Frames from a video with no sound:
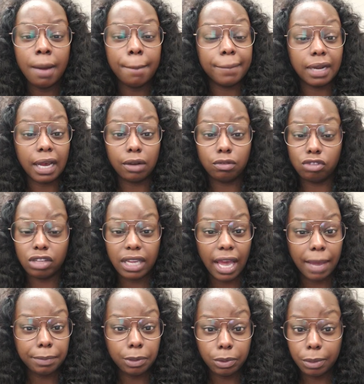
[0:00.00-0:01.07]
But I'm really
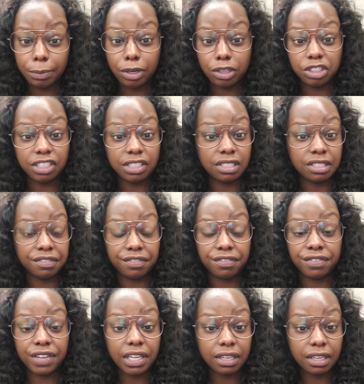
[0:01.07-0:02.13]
happy with the purchase. The
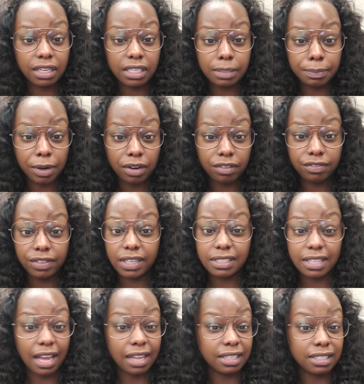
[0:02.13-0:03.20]
fit is
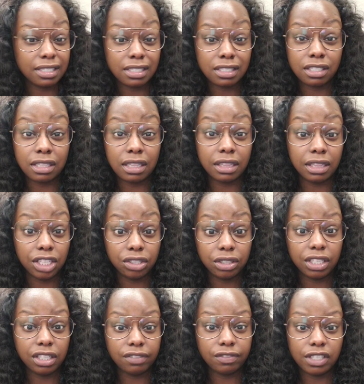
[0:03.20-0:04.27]
perfect. This is
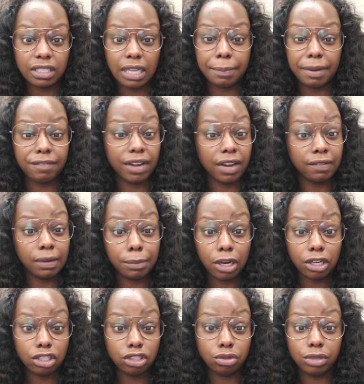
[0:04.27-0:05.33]
literally the first time I've ever bought
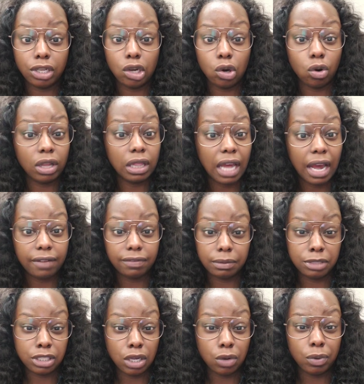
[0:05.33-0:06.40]
a unit online from
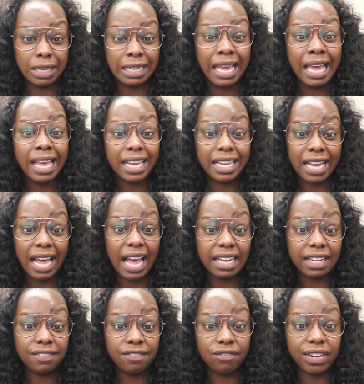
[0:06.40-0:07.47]
someone and had
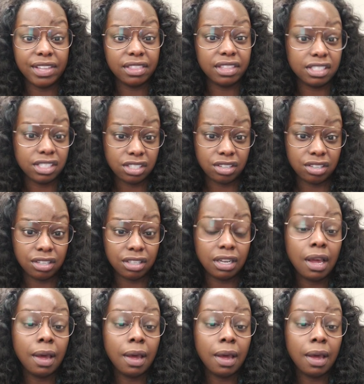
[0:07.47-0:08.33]
it fit this good.